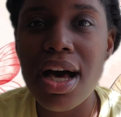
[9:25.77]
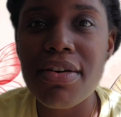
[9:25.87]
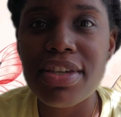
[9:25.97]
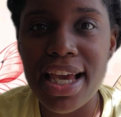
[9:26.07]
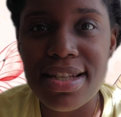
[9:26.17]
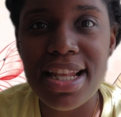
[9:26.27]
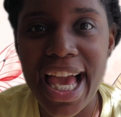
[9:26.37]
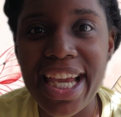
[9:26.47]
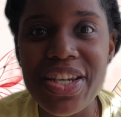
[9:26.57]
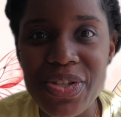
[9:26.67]
of, yes,
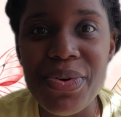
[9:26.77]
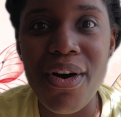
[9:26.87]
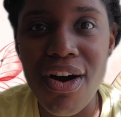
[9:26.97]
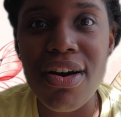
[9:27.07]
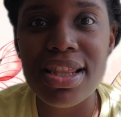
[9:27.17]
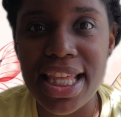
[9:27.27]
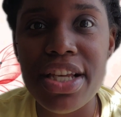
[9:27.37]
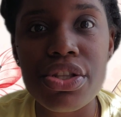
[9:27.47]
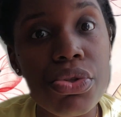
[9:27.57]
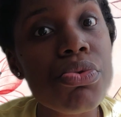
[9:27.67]
I can do all
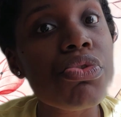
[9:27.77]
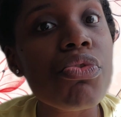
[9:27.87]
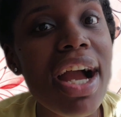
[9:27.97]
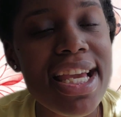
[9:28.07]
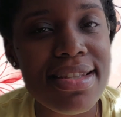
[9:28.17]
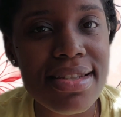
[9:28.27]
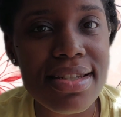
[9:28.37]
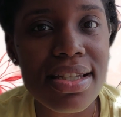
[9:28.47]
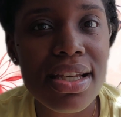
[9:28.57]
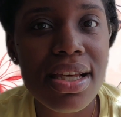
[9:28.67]
things through Christ.